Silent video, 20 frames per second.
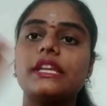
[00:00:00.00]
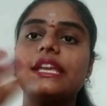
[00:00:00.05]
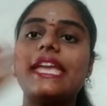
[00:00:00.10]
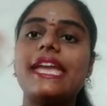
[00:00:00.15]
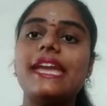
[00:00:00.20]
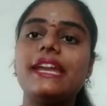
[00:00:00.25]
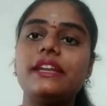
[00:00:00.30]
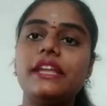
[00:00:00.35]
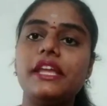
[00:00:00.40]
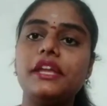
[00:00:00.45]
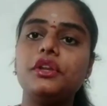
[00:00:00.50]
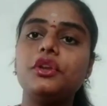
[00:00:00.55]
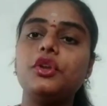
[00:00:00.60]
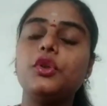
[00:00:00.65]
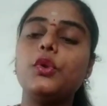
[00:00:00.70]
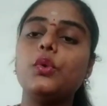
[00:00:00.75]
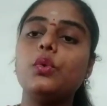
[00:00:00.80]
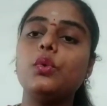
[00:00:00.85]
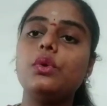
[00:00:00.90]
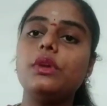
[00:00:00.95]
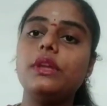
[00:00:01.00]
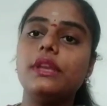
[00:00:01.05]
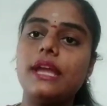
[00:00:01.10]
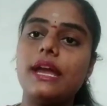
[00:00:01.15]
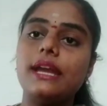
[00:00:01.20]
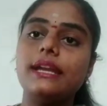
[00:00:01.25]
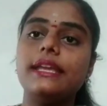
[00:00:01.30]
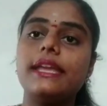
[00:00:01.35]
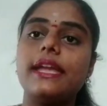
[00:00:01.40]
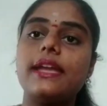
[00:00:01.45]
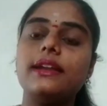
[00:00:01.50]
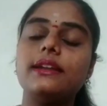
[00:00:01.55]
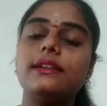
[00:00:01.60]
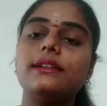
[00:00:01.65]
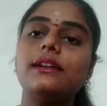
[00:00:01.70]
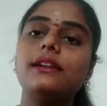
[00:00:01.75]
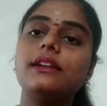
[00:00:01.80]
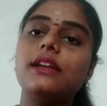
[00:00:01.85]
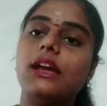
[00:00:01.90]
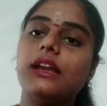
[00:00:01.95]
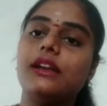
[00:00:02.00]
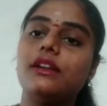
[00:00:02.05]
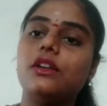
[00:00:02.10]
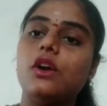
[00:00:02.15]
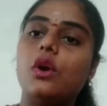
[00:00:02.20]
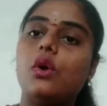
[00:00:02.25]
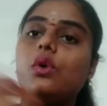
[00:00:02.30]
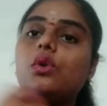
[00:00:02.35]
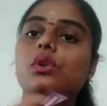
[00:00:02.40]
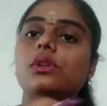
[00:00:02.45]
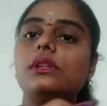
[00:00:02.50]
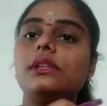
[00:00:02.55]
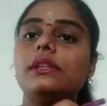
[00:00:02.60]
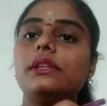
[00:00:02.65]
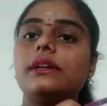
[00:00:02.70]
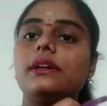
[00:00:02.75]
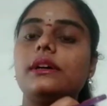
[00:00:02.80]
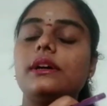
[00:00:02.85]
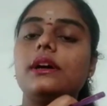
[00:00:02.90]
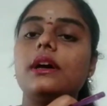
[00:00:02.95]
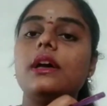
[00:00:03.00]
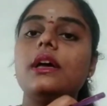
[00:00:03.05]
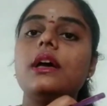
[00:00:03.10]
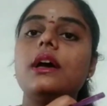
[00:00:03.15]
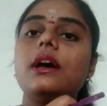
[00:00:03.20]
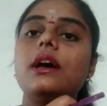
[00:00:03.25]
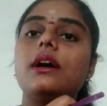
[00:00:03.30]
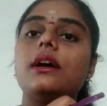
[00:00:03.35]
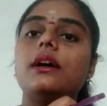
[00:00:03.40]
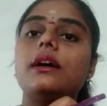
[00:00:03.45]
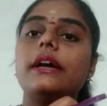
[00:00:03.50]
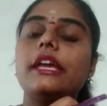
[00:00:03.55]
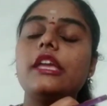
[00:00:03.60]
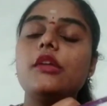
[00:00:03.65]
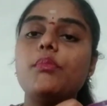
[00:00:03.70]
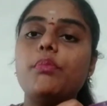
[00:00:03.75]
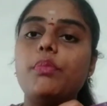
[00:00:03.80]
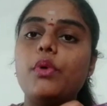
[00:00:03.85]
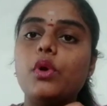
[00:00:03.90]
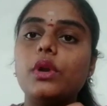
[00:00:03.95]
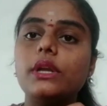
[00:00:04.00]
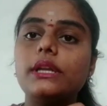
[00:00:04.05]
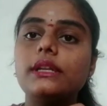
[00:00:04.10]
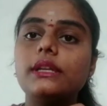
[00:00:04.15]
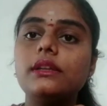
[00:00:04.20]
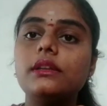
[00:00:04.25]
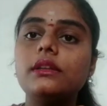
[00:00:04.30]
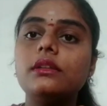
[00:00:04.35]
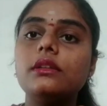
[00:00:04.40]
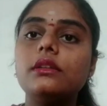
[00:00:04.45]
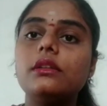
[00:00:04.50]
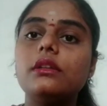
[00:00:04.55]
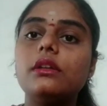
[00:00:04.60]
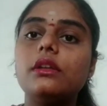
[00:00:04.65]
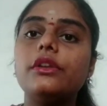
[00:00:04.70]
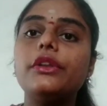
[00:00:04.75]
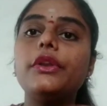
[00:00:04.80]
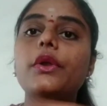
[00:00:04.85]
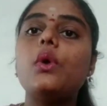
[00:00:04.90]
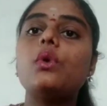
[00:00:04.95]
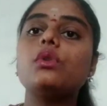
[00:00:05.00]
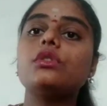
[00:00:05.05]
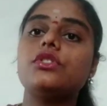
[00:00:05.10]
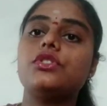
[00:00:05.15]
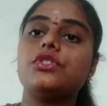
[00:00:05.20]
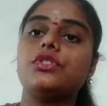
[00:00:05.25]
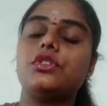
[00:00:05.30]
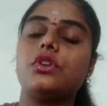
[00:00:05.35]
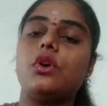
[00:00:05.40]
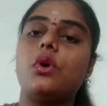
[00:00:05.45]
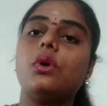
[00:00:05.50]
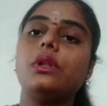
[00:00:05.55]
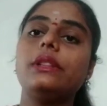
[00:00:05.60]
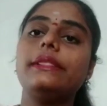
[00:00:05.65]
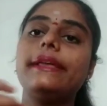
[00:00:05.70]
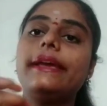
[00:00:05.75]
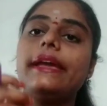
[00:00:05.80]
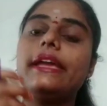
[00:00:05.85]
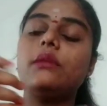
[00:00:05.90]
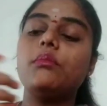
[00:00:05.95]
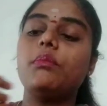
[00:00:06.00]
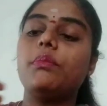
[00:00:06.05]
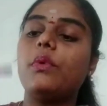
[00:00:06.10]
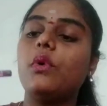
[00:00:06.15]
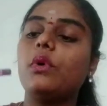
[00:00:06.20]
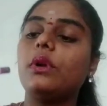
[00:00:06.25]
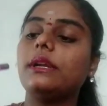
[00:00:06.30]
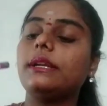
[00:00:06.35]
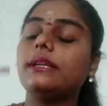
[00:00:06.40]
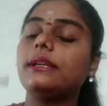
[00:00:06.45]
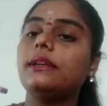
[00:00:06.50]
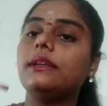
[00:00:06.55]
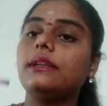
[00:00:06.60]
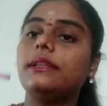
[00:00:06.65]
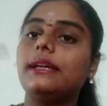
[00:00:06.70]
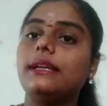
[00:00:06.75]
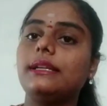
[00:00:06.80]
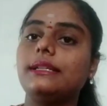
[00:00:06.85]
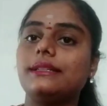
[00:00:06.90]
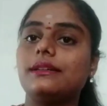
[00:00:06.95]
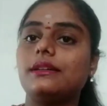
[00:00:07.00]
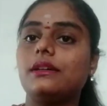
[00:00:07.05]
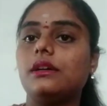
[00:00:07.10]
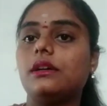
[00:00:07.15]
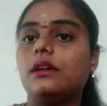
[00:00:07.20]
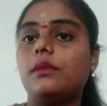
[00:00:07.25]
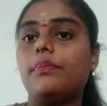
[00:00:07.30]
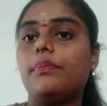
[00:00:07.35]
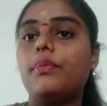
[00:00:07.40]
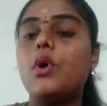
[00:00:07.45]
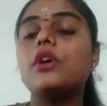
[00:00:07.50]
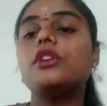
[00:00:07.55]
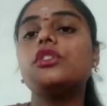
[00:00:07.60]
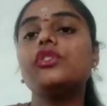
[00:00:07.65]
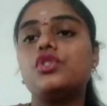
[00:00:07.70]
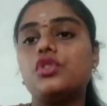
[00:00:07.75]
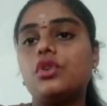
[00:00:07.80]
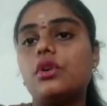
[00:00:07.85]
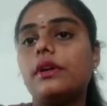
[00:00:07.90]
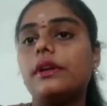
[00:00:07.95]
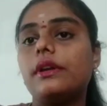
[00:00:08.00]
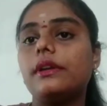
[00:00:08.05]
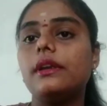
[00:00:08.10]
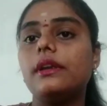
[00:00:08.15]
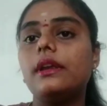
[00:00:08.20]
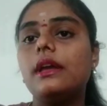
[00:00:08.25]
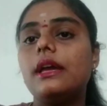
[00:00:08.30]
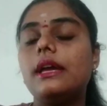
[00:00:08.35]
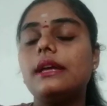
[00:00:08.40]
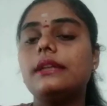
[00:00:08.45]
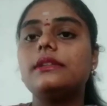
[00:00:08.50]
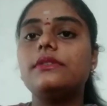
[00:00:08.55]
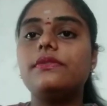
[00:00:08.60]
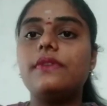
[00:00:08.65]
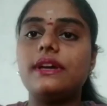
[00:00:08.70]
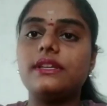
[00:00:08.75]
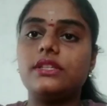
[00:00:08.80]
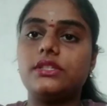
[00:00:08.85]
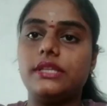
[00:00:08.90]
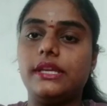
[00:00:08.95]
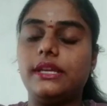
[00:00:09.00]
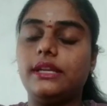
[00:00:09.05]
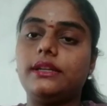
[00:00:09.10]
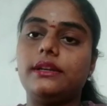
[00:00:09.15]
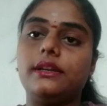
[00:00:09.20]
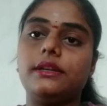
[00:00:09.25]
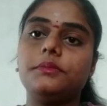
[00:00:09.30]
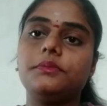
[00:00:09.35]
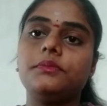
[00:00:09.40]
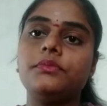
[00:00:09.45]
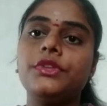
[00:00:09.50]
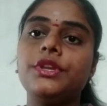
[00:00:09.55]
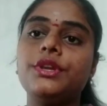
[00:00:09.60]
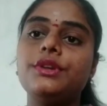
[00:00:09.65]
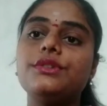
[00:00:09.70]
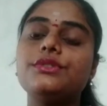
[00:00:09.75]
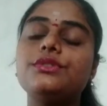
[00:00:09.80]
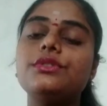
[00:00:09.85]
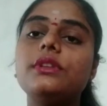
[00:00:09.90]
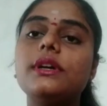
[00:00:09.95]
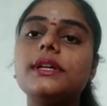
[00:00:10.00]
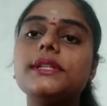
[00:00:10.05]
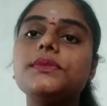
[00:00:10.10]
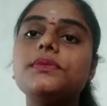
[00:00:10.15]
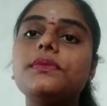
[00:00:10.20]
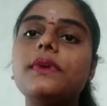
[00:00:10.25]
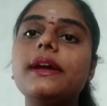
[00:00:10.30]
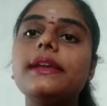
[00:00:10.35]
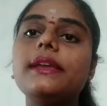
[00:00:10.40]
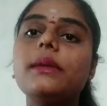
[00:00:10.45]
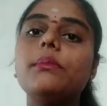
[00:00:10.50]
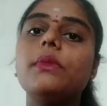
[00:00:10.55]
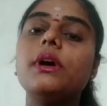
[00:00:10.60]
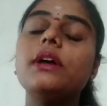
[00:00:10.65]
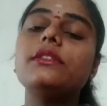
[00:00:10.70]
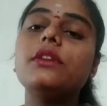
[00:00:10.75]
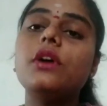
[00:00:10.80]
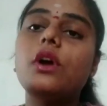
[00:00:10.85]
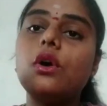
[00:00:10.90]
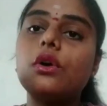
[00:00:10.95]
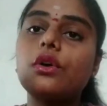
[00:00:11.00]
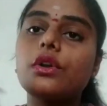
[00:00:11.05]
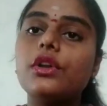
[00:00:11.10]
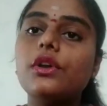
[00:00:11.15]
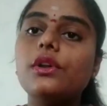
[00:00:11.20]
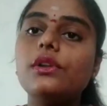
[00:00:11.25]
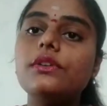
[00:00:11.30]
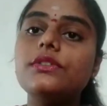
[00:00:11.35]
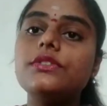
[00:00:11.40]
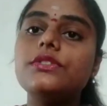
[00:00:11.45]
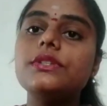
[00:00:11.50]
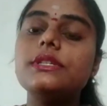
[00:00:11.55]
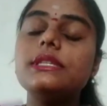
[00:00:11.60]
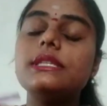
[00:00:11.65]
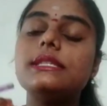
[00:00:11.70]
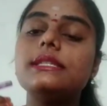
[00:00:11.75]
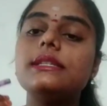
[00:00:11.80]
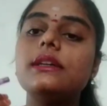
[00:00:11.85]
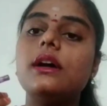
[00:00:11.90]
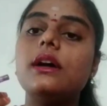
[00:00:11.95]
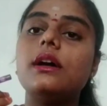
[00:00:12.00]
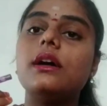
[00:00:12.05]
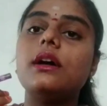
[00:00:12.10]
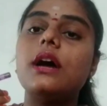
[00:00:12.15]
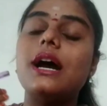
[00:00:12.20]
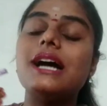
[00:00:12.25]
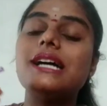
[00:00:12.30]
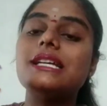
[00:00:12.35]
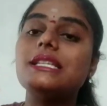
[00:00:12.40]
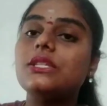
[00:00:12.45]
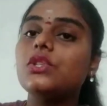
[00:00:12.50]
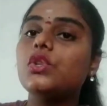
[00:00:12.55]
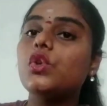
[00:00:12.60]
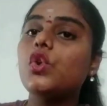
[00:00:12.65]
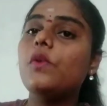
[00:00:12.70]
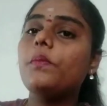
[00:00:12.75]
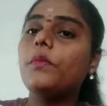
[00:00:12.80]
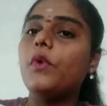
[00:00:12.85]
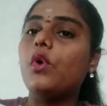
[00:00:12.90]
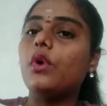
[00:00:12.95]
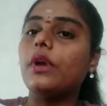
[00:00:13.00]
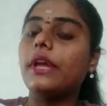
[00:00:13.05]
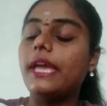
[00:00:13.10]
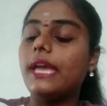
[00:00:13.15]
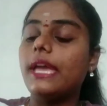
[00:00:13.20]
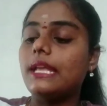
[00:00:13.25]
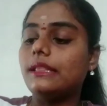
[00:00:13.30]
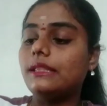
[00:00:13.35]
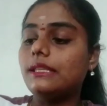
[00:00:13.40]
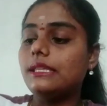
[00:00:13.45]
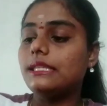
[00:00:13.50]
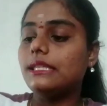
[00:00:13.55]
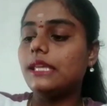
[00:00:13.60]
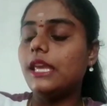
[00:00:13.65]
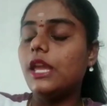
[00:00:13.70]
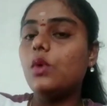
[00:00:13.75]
get into eradicated, and all the important notes, all the important that points are devastated. So that's why the archaeologists assume, okay, this